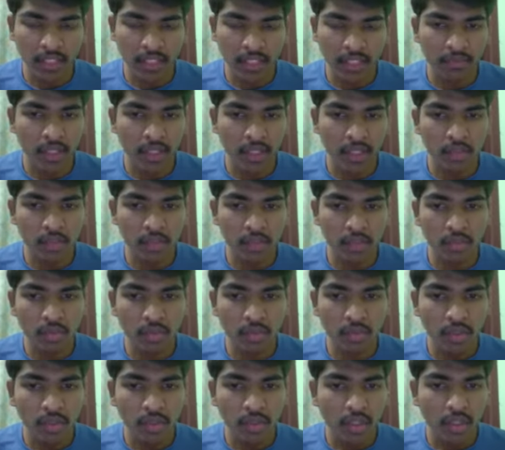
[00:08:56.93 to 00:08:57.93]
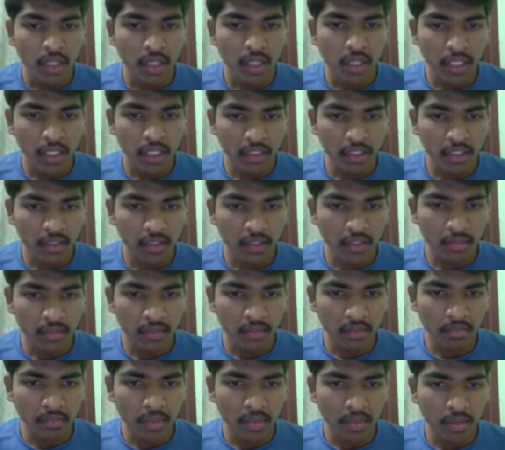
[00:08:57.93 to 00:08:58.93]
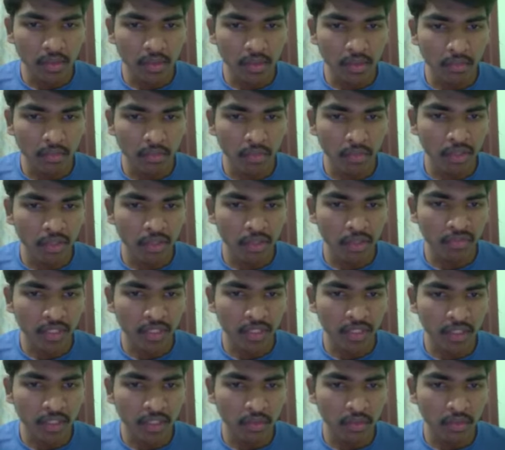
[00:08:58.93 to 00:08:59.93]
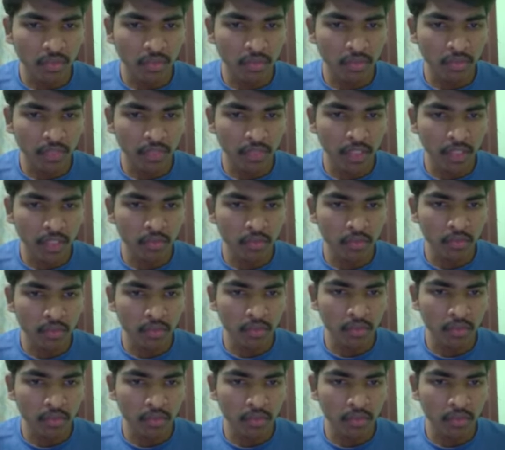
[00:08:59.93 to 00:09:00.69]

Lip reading: value and modified count value.